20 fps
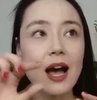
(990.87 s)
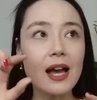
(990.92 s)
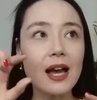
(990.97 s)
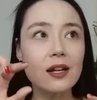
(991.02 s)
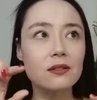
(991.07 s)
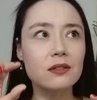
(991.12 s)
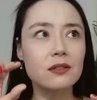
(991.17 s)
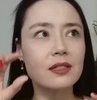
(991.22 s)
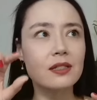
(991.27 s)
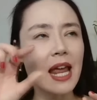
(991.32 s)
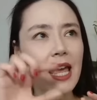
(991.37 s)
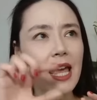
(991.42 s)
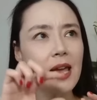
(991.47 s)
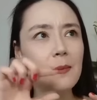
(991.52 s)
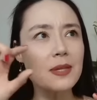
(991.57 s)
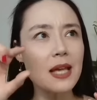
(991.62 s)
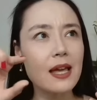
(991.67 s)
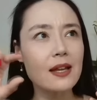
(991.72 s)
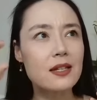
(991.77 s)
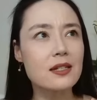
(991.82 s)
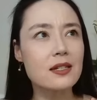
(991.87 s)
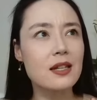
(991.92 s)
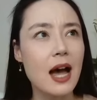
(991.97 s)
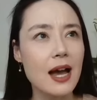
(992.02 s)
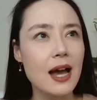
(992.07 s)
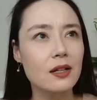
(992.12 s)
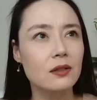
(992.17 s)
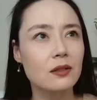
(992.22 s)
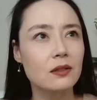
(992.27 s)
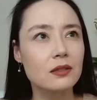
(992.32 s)
Names and
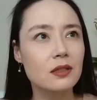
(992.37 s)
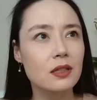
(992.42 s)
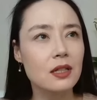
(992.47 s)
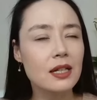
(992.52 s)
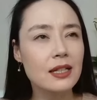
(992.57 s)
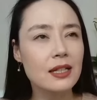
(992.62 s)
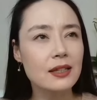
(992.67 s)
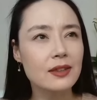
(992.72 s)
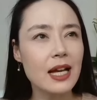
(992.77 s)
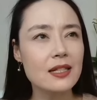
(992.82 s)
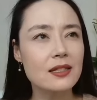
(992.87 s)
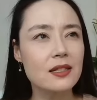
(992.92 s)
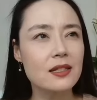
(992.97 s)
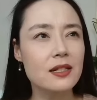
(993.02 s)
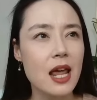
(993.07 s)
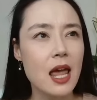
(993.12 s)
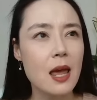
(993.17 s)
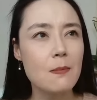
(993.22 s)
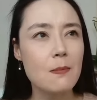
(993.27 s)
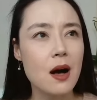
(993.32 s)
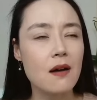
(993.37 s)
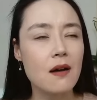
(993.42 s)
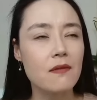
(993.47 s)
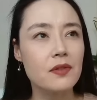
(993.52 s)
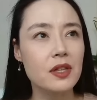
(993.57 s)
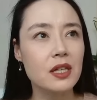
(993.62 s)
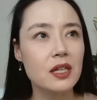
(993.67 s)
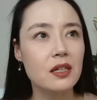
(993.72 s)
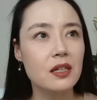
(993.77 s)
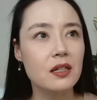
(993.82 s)
titles. That's the name of
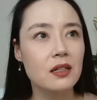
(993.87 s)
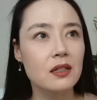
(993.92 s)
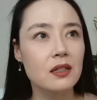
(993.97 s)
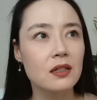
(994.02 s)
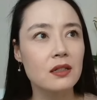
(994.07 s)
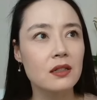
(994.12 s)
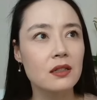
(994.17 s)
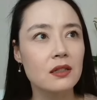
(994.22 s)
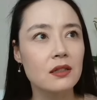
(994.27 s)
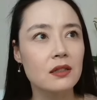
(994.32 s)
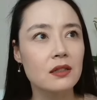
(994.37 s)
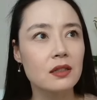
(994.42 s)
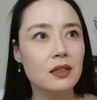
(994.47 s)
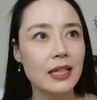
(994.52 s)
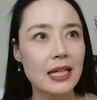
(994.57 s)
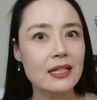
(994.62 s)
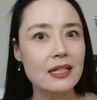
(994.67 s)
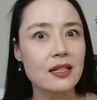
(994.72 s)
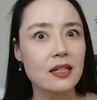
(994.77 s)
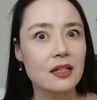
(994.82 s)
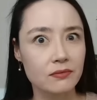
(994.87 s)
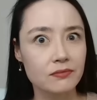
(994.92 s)
the lesson.